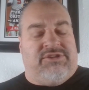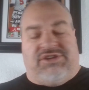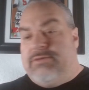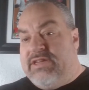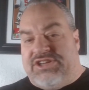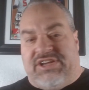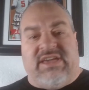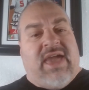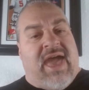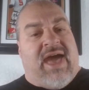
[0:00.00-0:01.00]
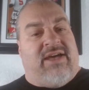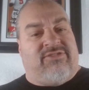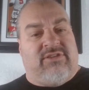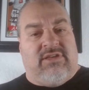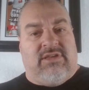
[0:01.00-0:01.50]
Jimmy G
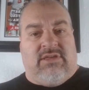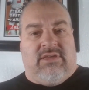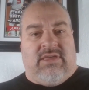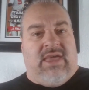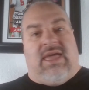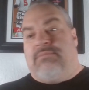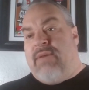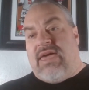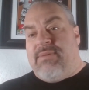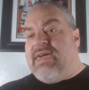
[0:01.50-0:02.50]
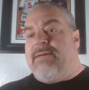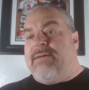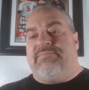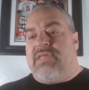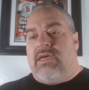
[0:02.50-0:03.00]
has, and
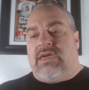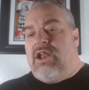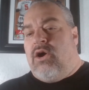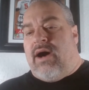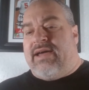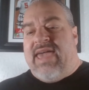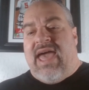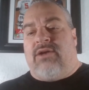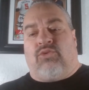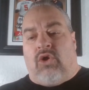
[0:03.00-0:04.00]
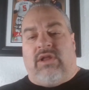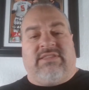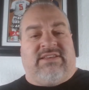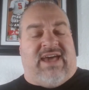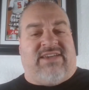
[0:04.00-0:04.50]
maybe, again, rolling
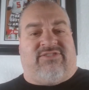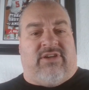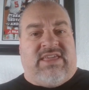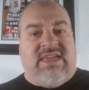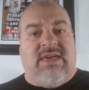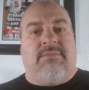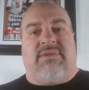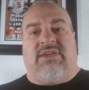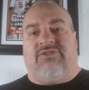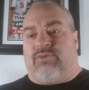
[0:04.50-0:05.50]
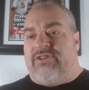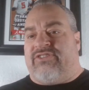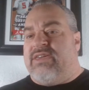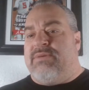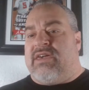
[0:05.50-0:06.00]
the dice on him is
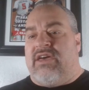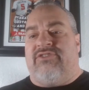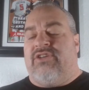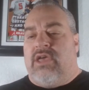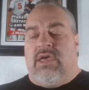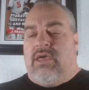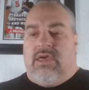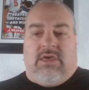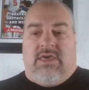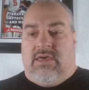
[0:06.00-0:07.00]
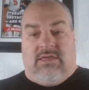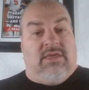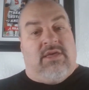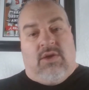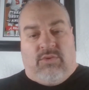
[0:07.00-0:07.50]
risky because,
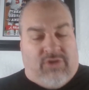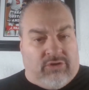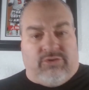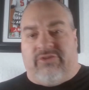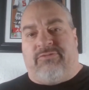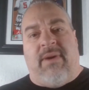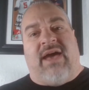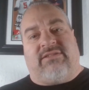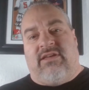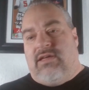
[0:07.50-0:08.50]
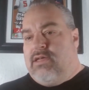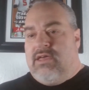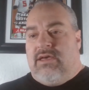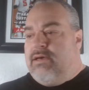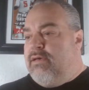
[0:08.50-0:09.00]
with all due respect,
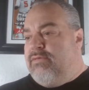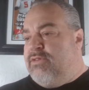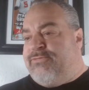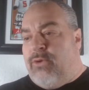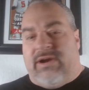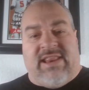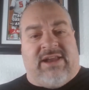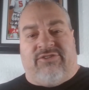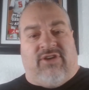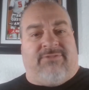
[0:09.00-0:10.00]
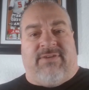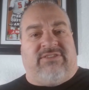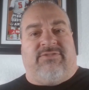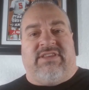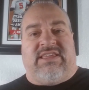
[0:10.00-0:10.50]
the 49ers
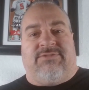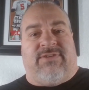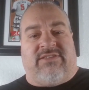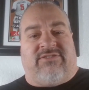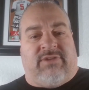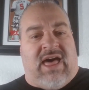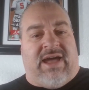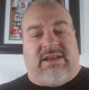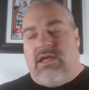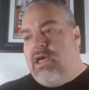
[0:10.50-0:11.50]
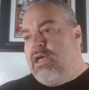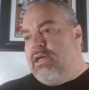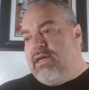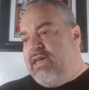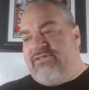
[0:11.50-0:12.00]
offensive and defensive line
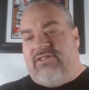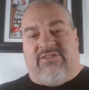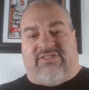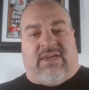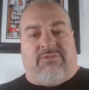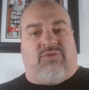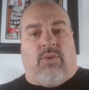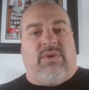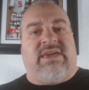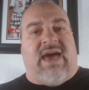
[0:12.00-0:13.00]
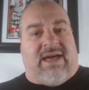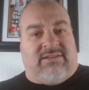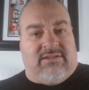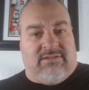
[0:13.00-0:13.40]
isn't the same as what we got.